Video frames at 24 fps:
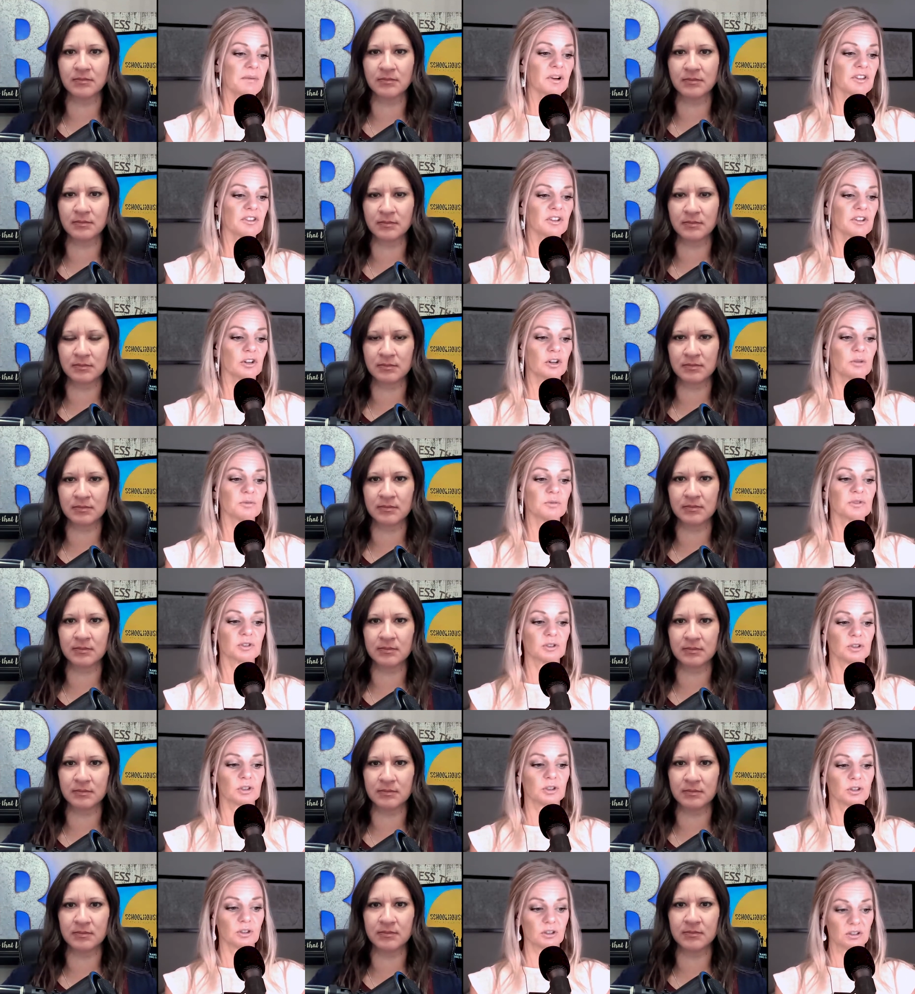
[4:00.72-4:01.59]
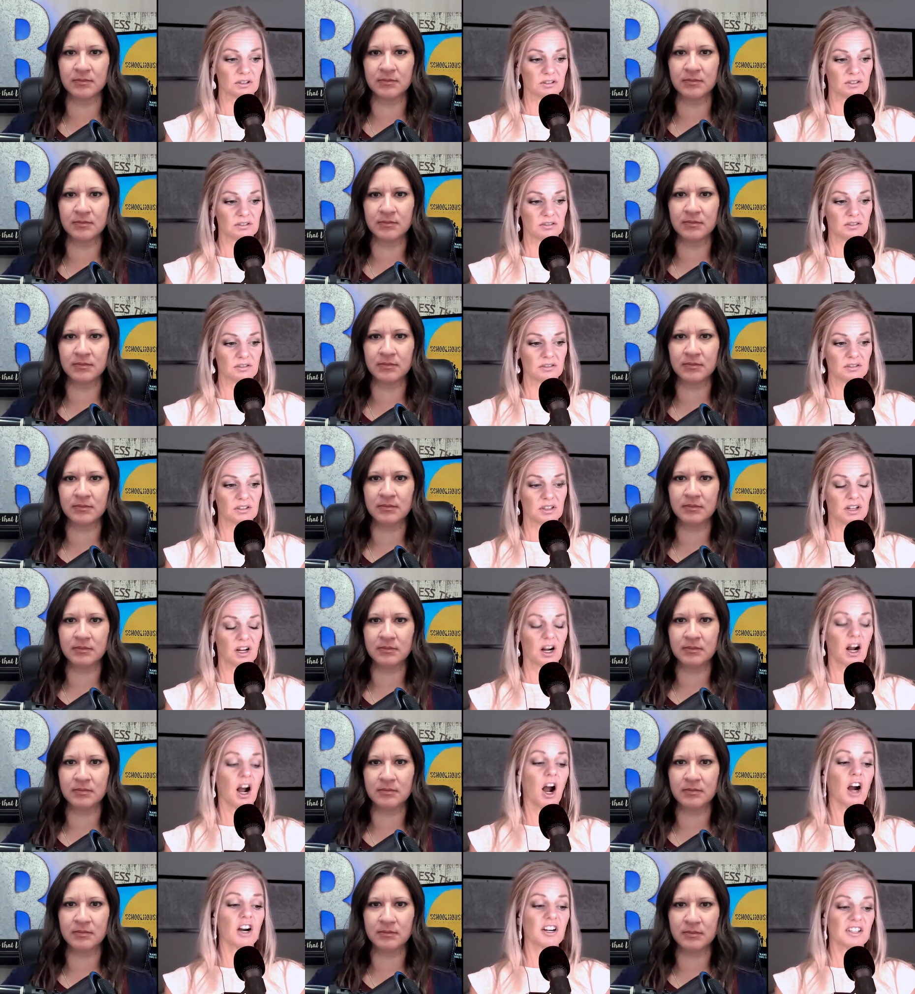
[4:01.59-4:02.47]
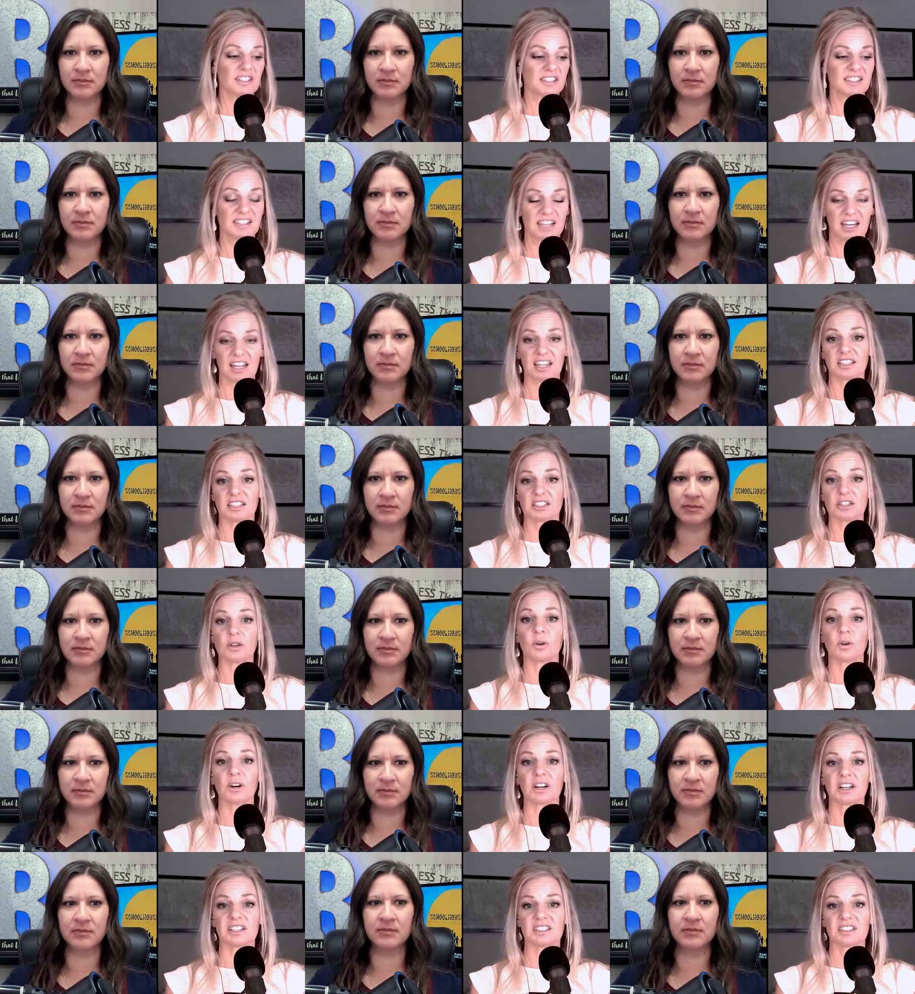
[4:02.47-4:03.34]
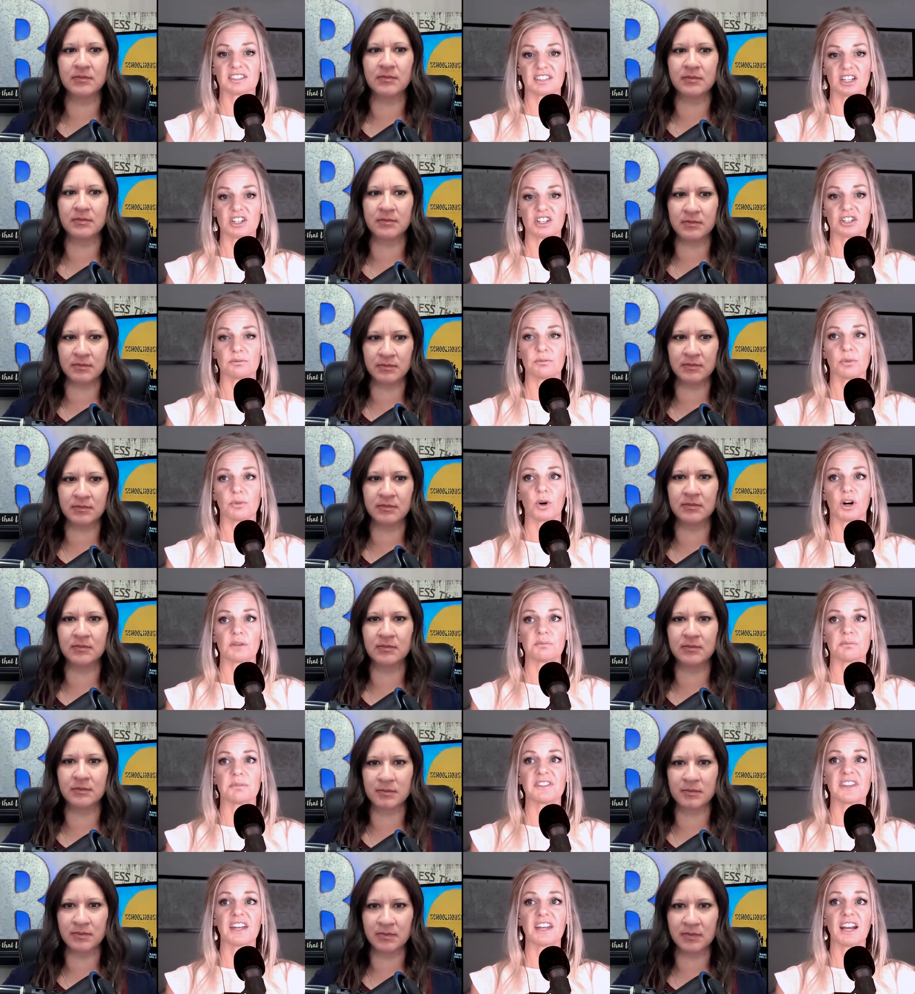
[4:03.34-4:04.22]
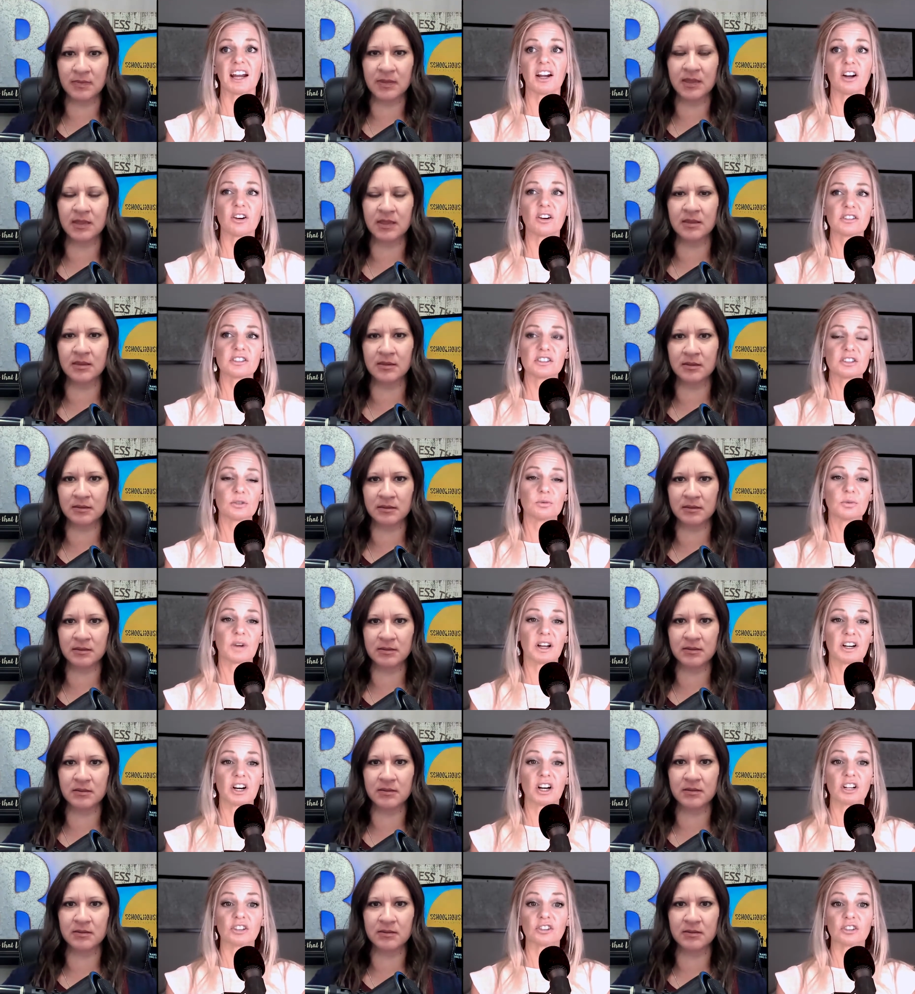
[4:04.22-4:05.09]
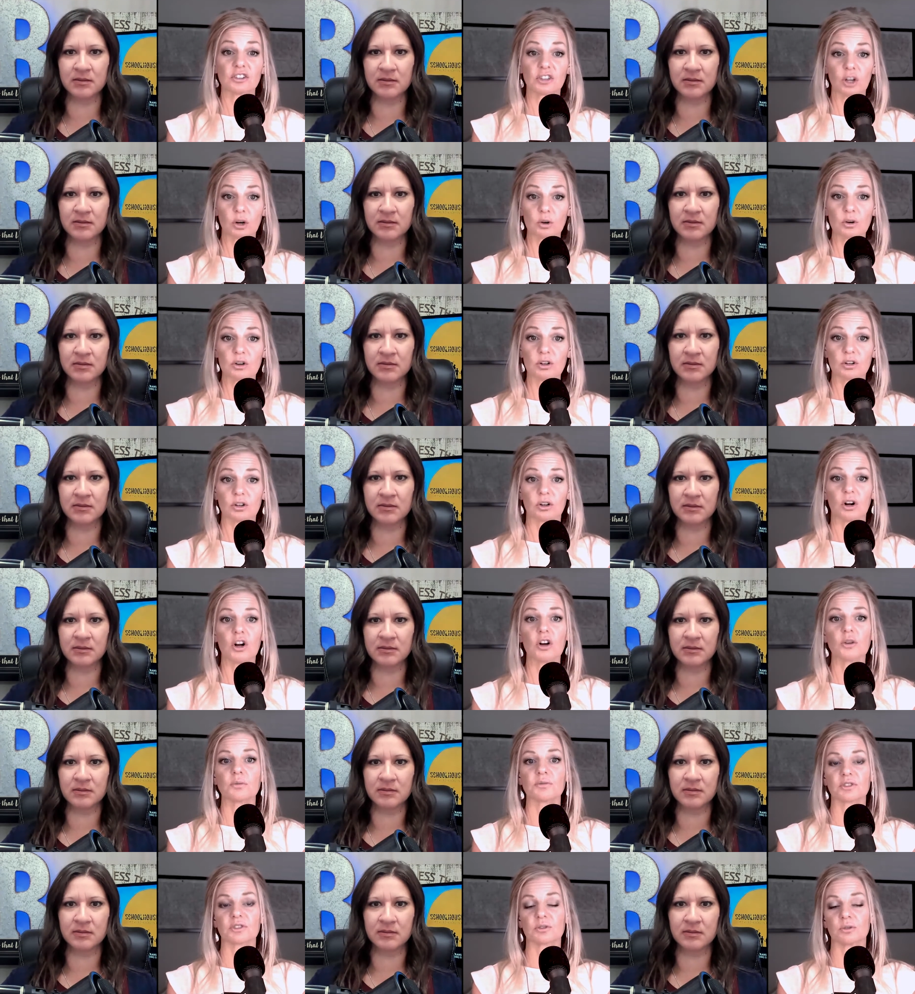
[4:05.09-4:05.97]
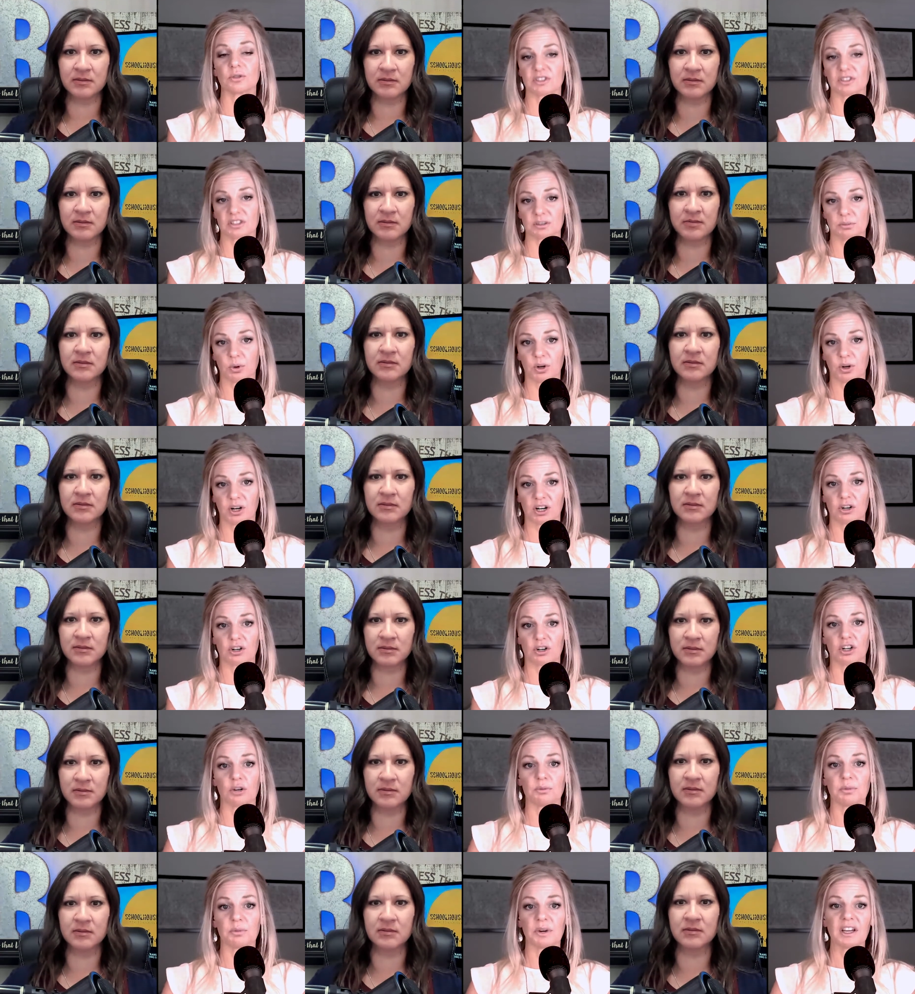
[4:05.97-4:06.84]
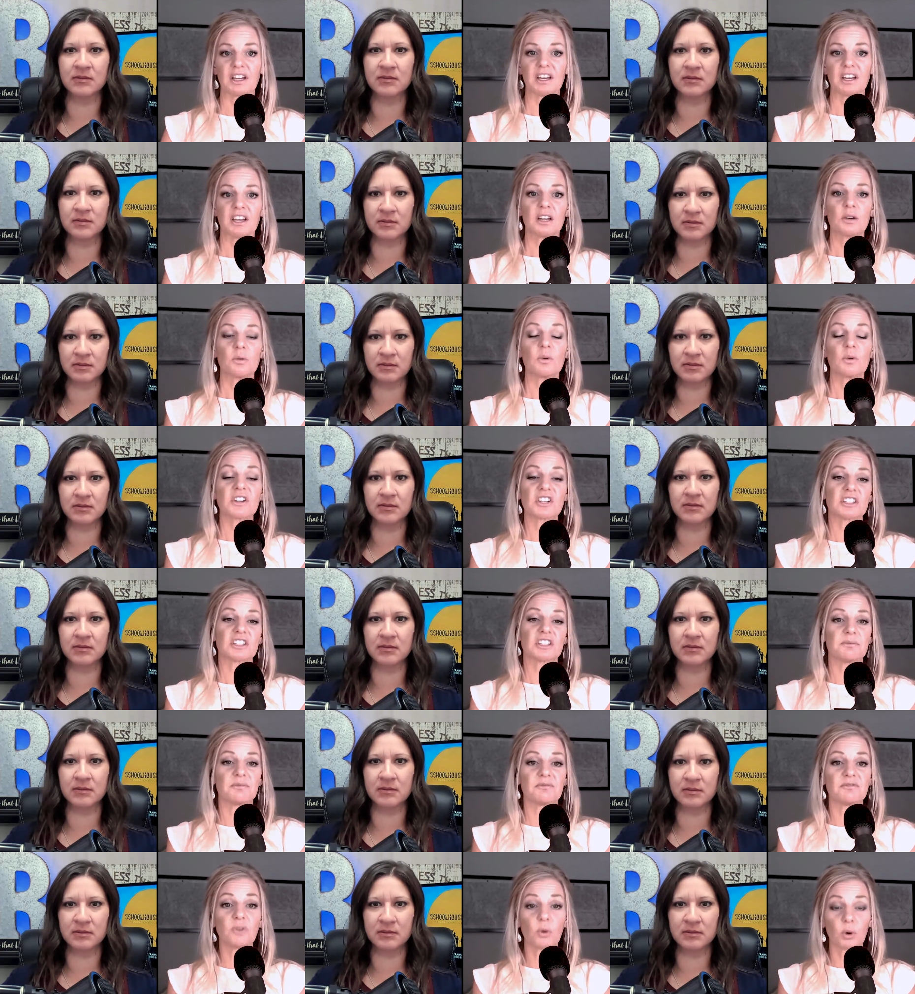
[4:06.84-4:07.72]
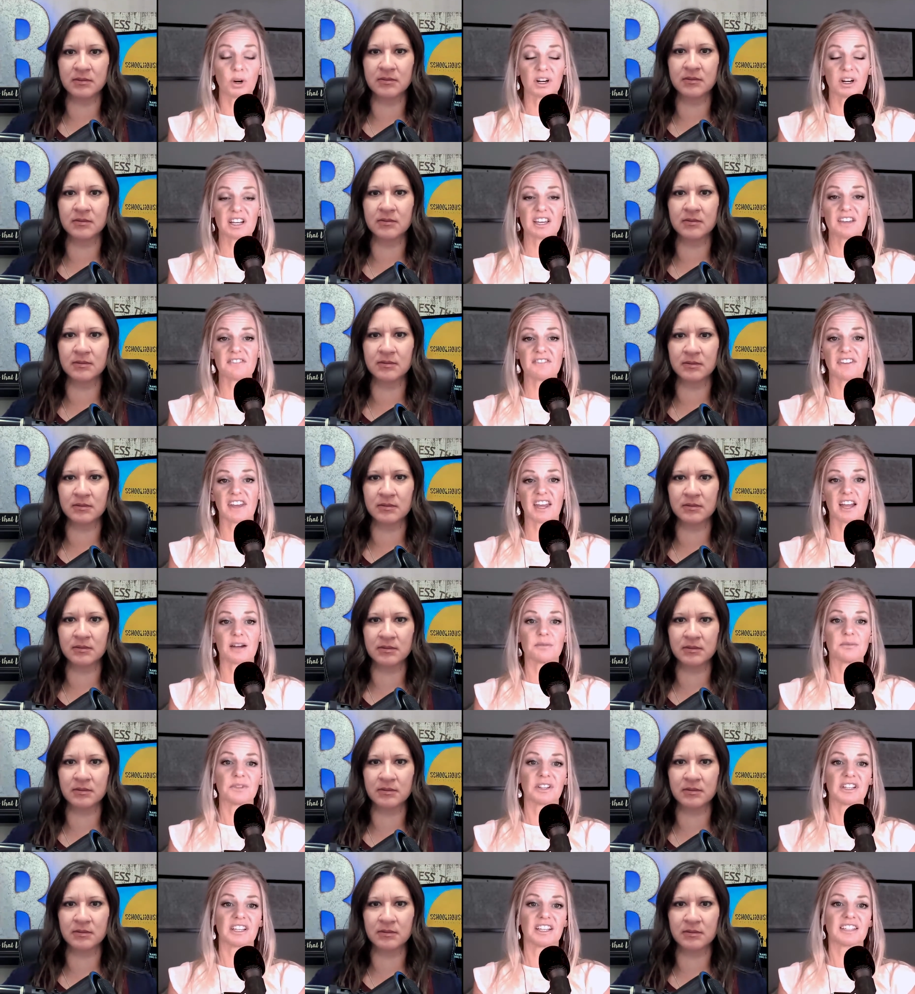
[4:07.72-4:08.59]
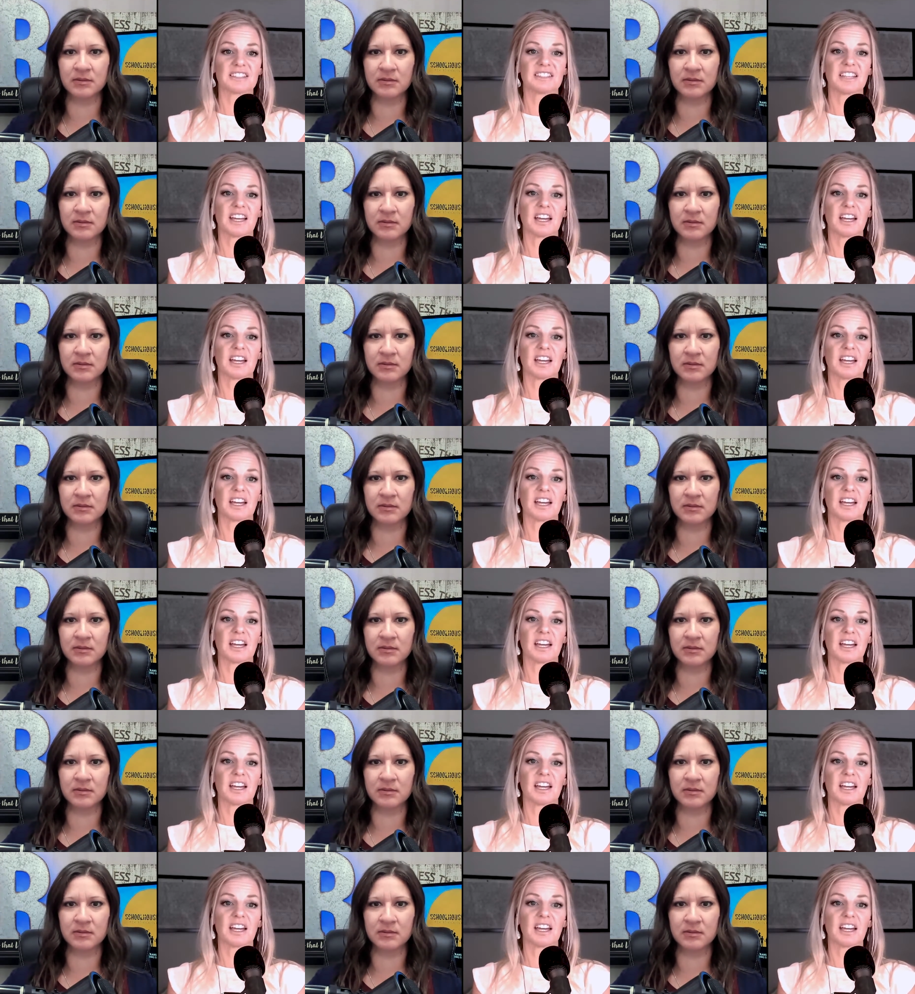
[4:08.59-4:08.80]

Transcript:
Speaker 1: on the homeschool, uh, our state organization board, but then I also run our local homeschool support group, which is forty families.